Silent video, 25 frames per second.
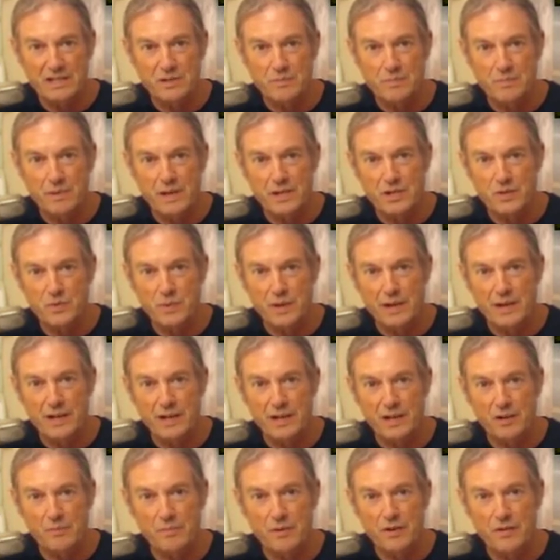the best way to
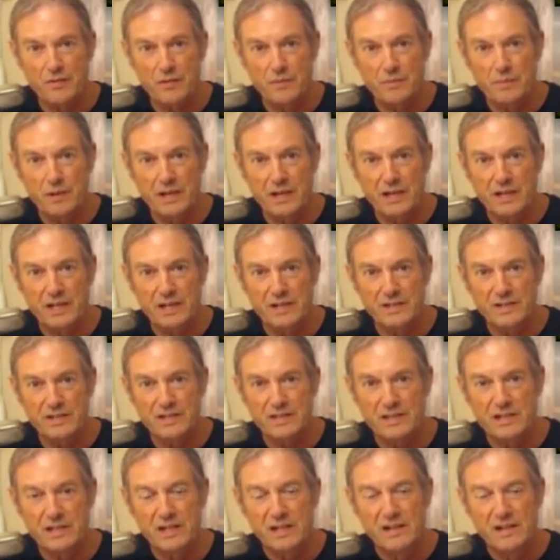help everybody else.